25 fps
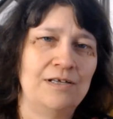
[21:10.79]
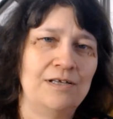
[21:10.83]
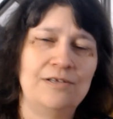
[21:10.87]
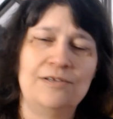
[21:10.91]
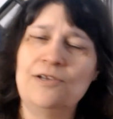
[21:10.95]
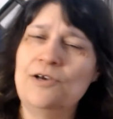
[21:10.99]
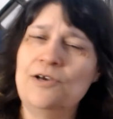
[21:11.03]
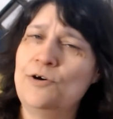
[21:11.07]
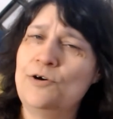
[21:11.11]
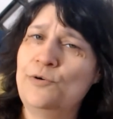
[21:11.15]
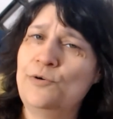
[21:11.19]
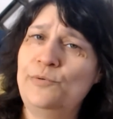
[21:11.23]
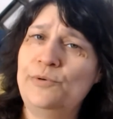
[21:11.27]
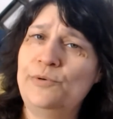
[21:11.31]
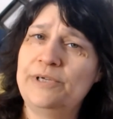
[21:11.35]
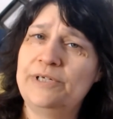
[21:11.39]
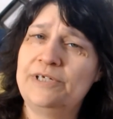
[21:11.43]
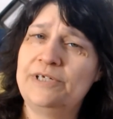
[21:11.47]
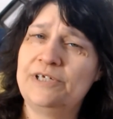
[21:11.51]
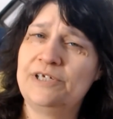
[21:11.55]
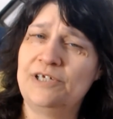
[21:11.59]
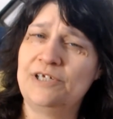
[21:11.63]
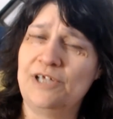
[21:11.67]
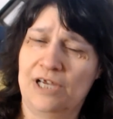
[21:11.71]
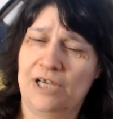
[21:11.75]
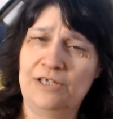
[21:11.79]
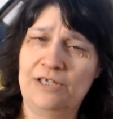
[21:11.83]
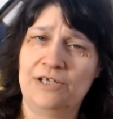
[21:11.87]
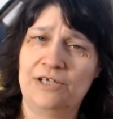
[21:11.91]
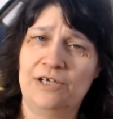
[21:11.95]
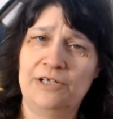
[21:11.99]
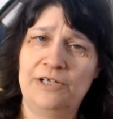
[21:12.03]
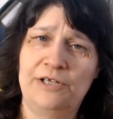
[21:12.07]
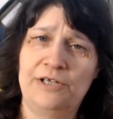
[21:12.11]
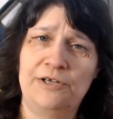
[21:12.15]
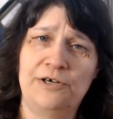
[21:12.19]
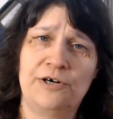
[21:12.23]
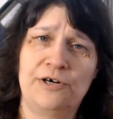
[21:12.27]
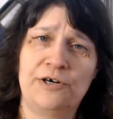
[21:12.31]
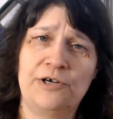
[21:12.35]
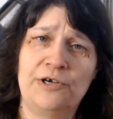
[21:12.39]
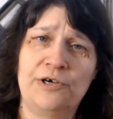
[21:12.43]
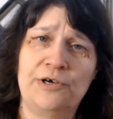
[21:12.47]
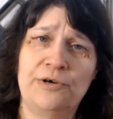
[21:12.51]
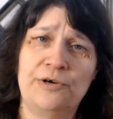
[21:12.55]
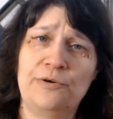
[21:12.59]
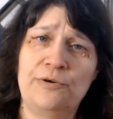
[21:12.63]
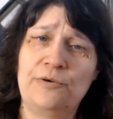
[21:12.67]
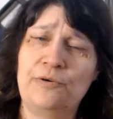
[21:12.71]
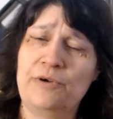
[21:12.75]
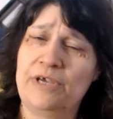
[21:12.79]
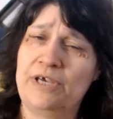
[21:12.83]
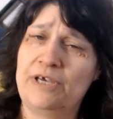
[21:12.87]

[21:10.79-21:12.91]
No, it's not Donnie Darko.